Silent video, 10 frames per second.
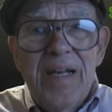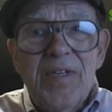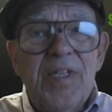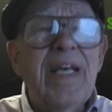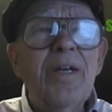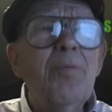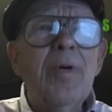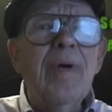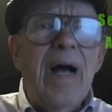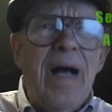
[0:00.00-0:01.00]

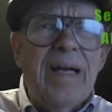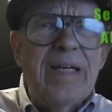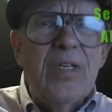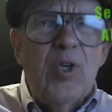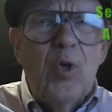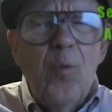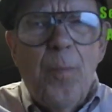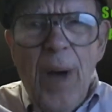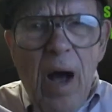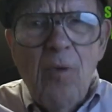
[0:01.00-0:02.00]
Senator Akaka's too
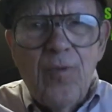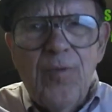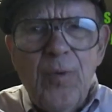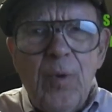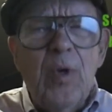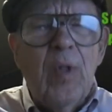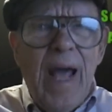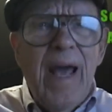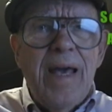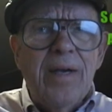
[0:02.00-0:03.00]
powerful. You'll
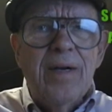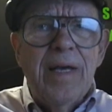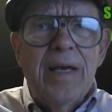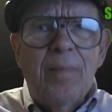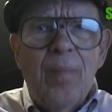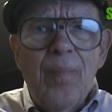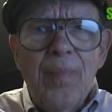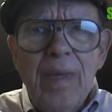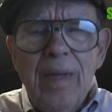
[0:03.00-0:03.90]
anger him.